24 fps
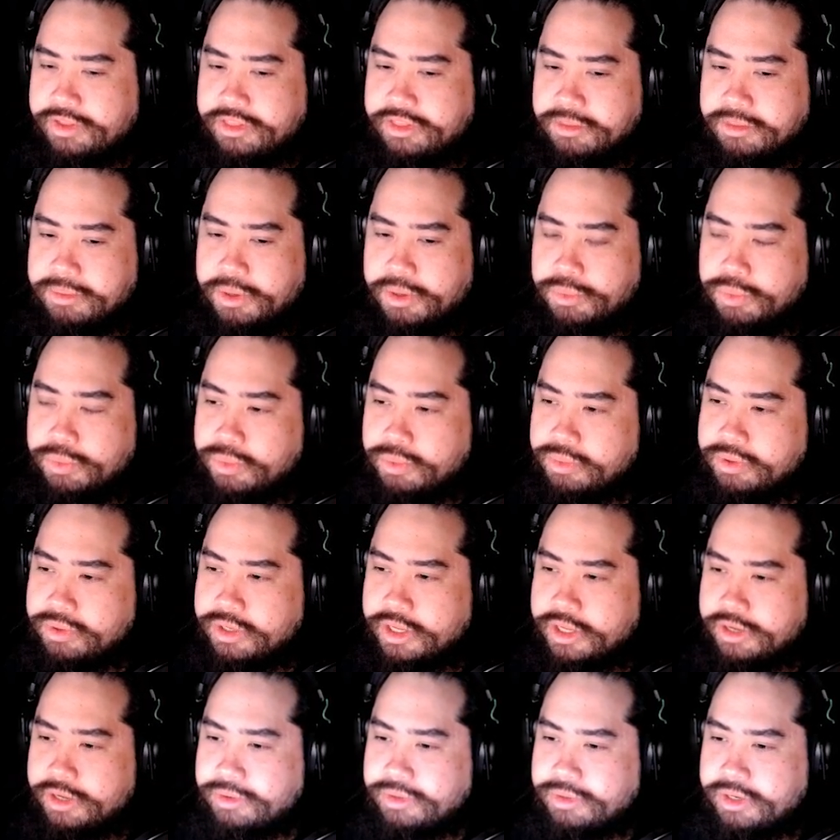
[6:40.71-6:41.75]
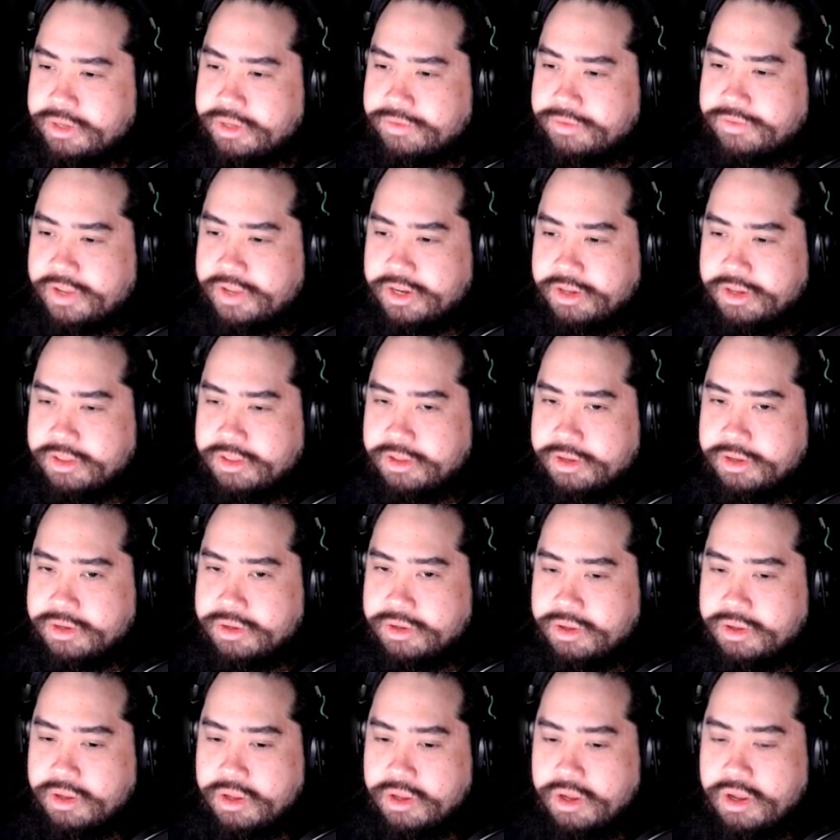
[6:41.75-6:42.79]
in my Wua account, if anything.
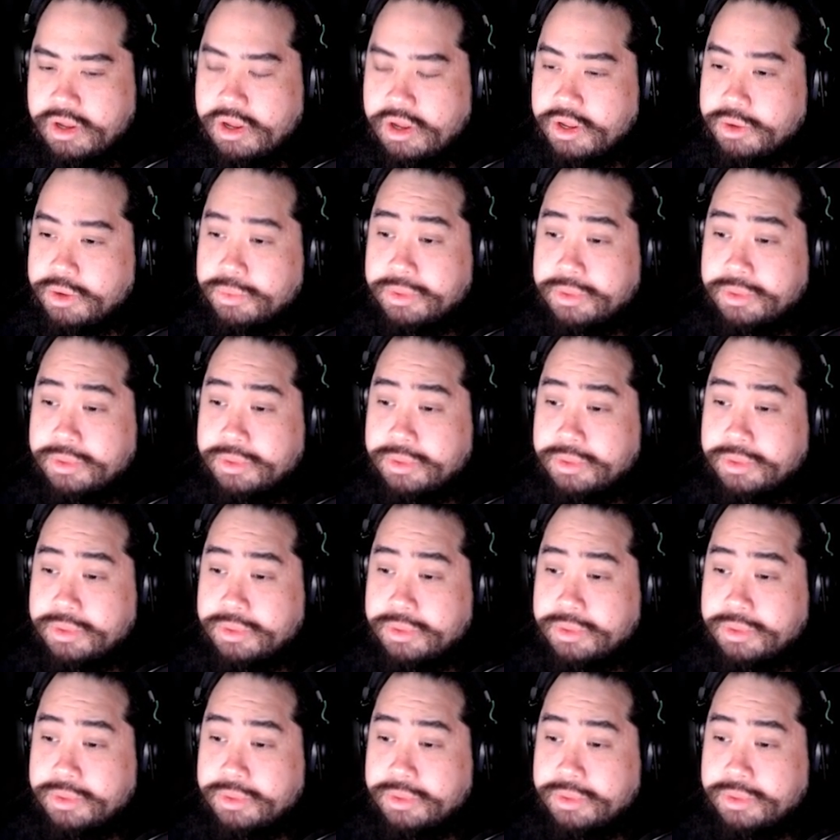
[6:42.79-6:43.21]
With